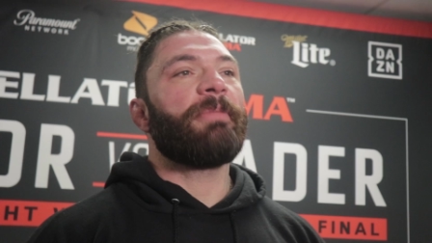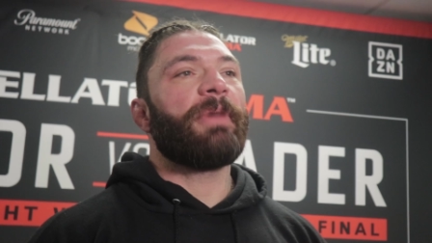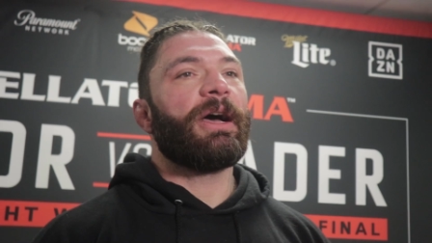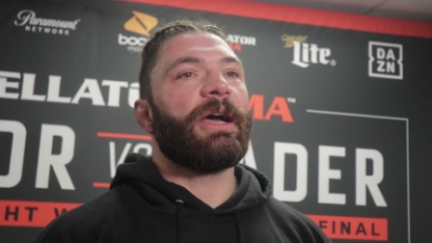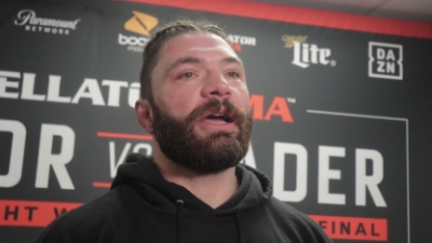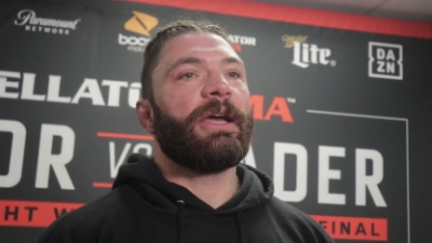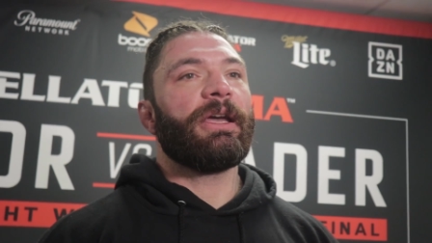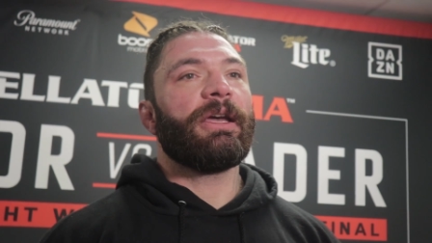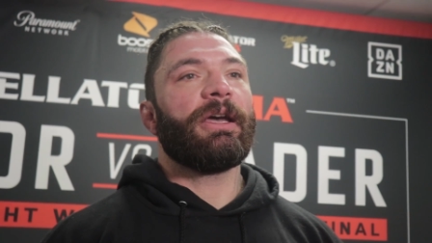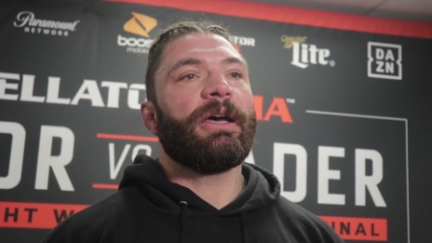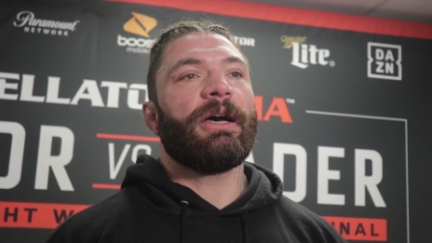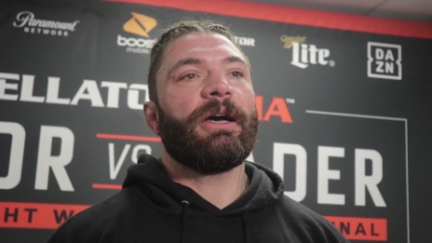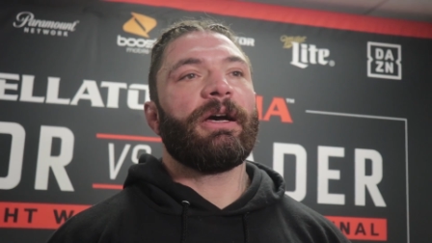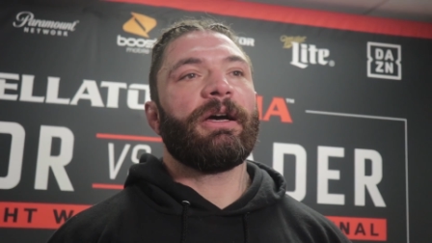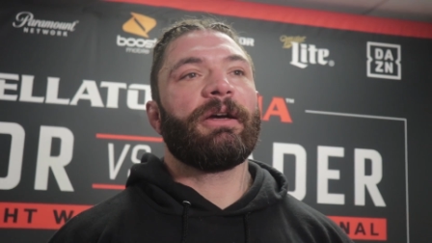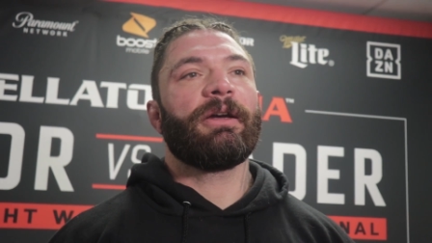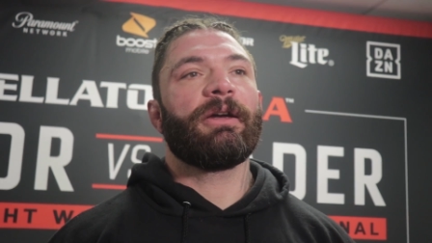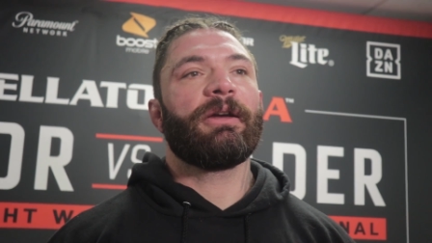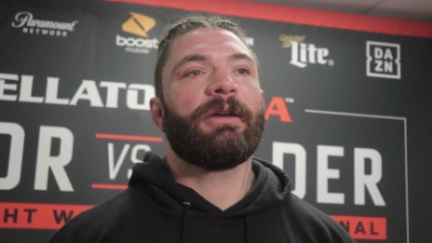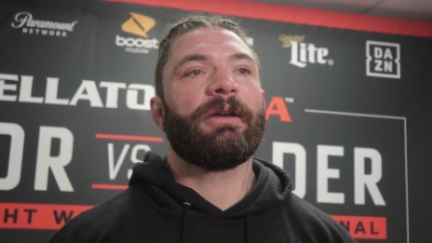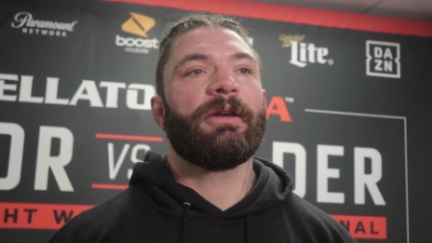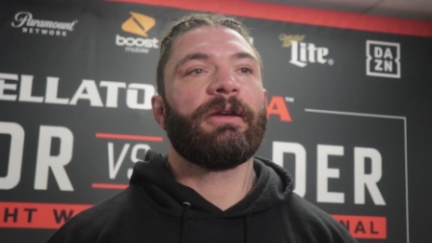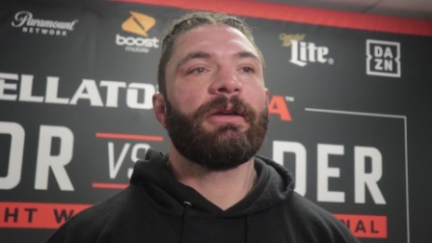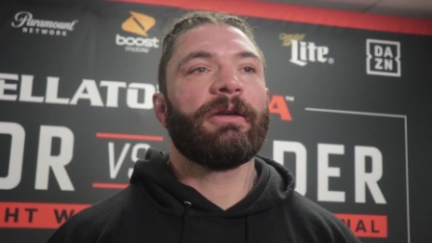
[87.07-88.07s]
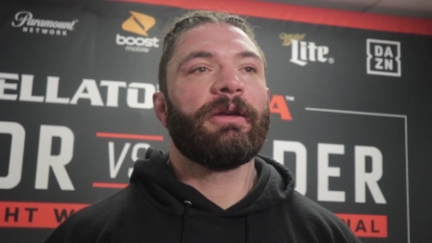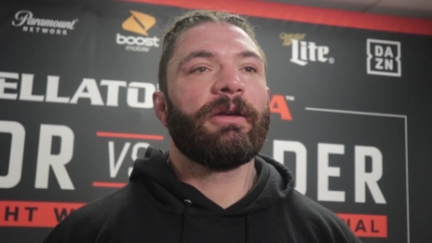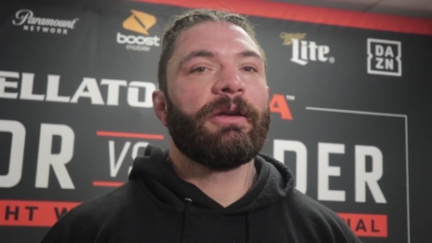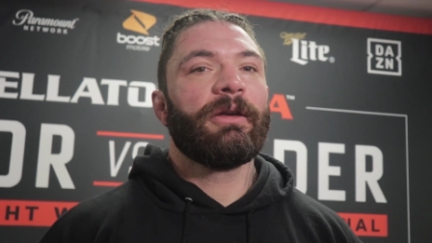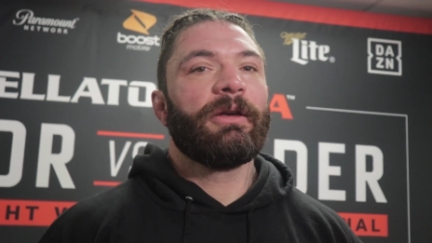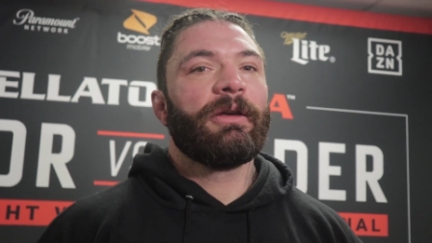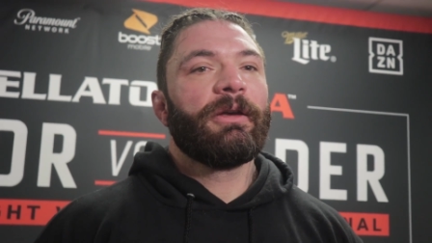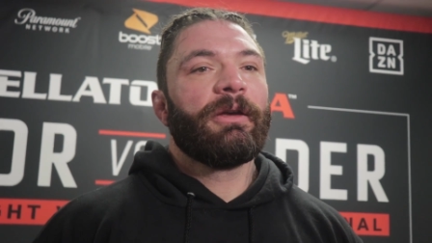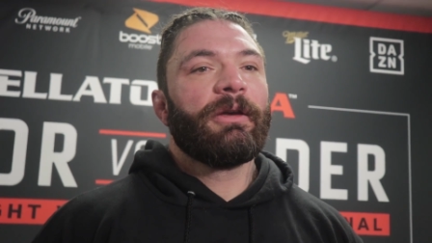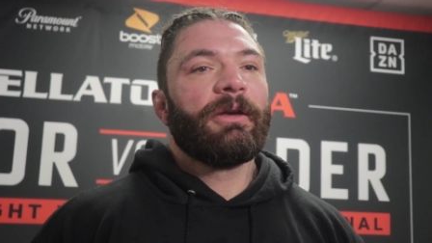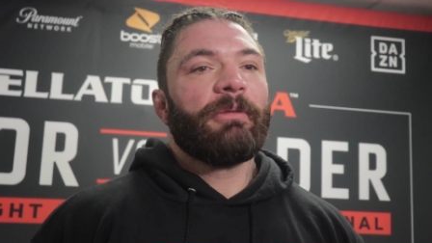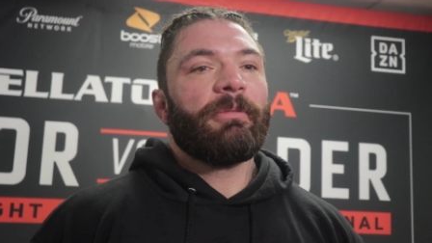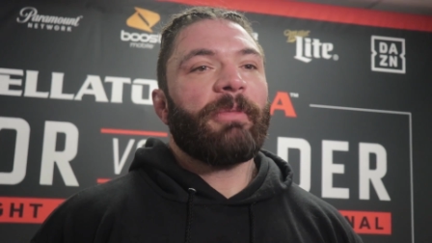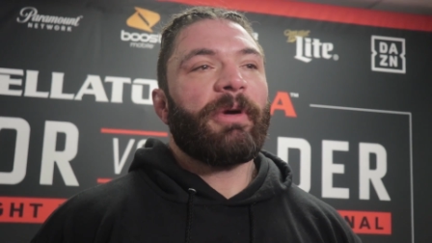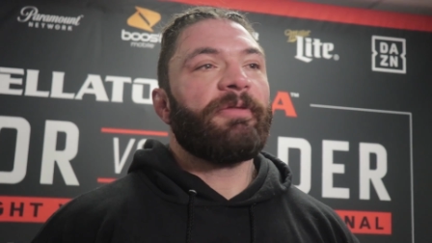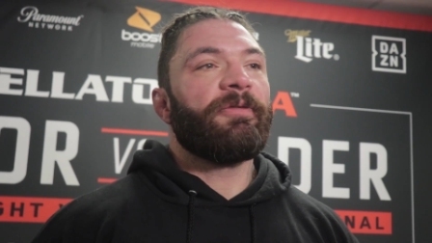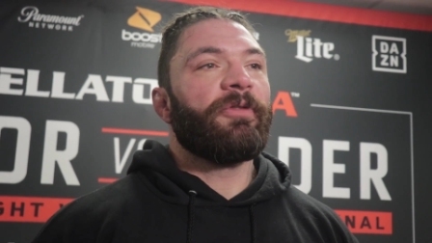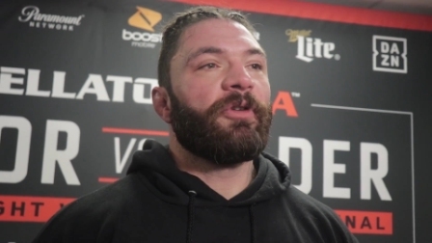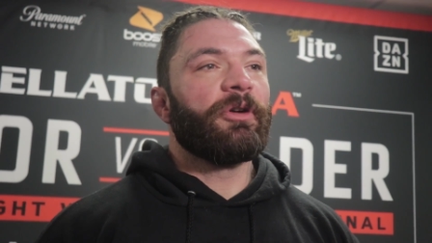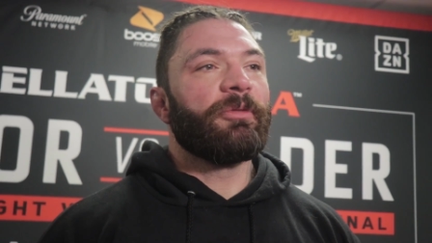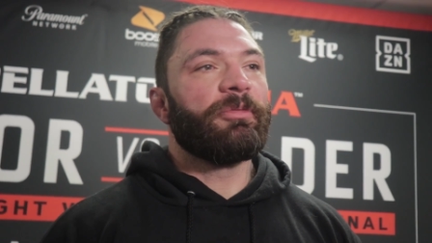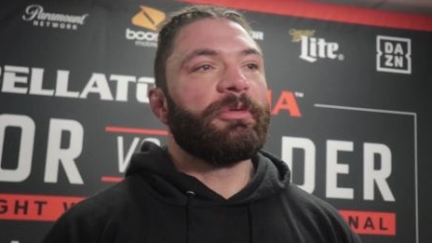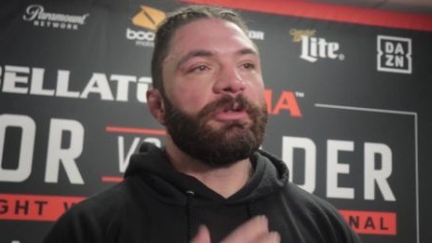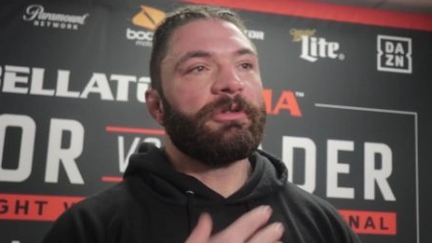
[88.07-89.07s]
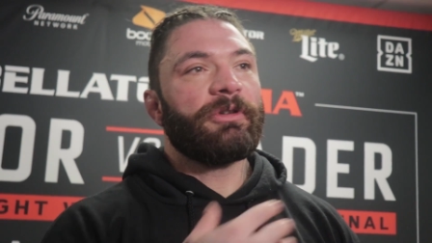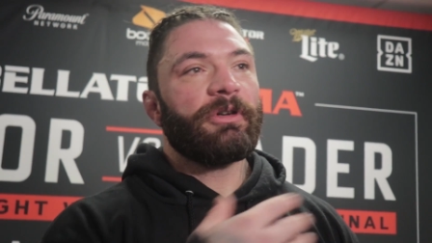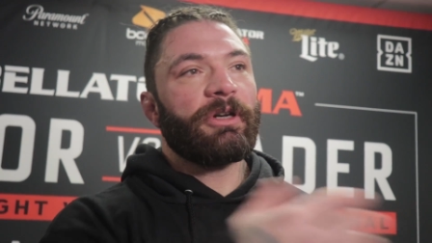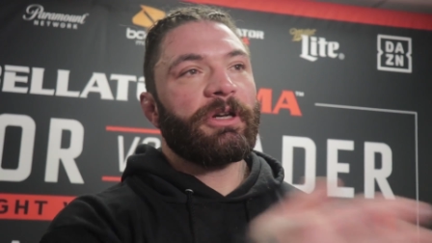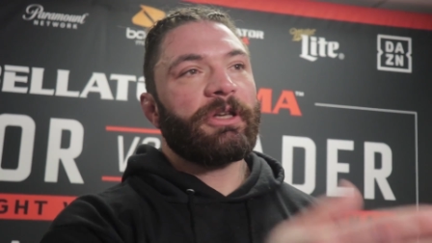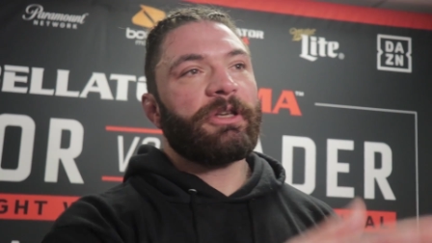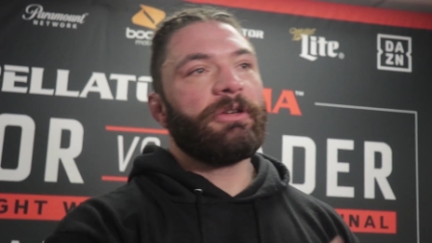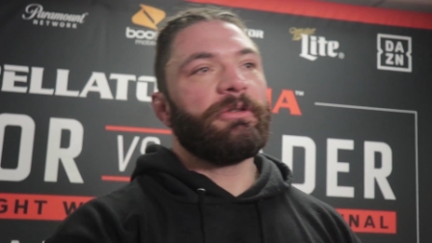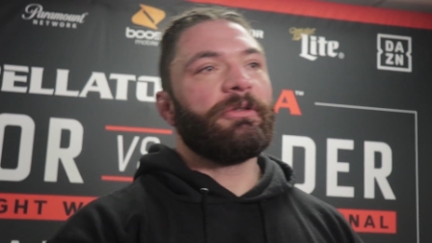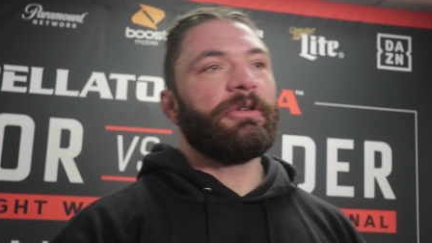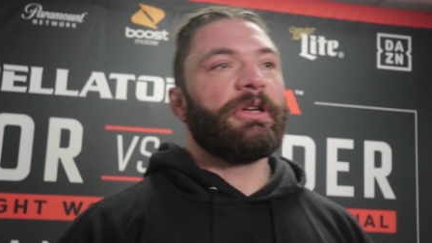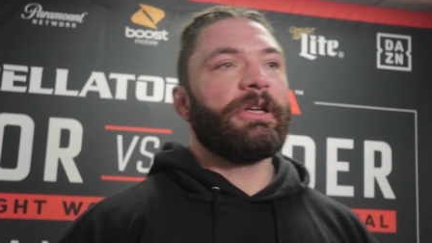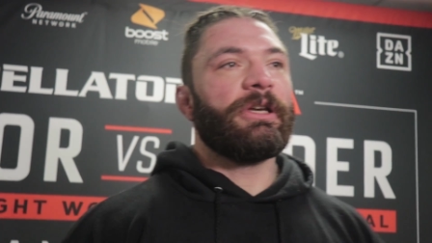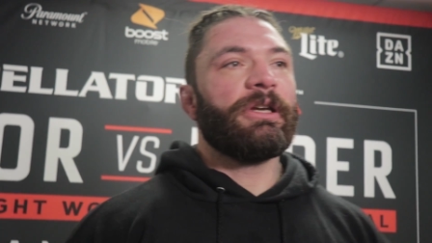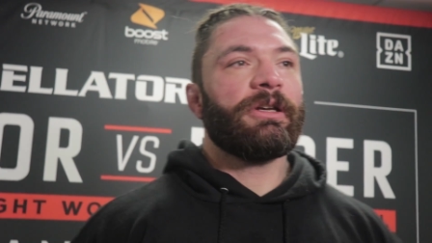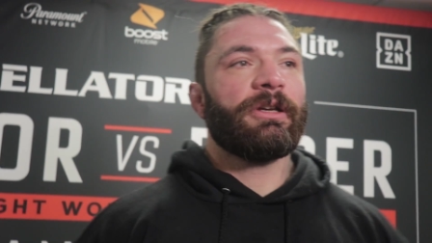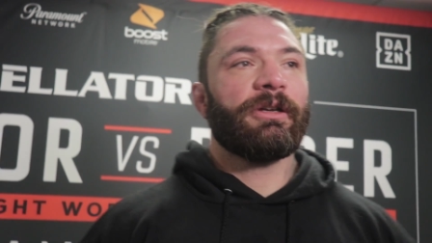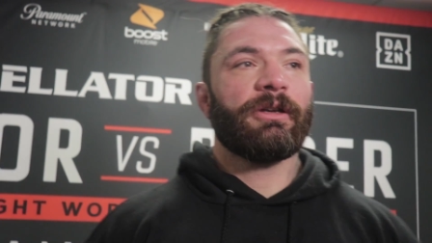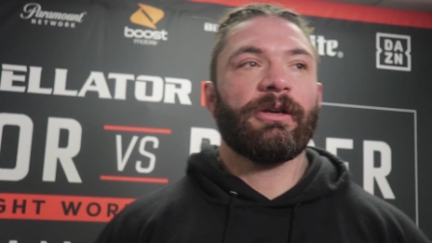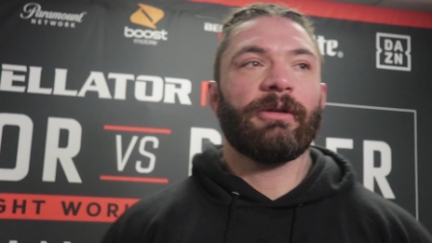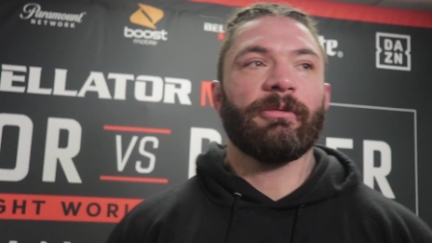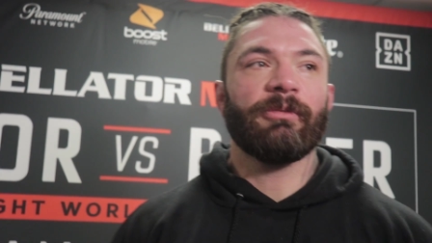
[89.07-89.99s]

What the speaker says: my verbal acuity.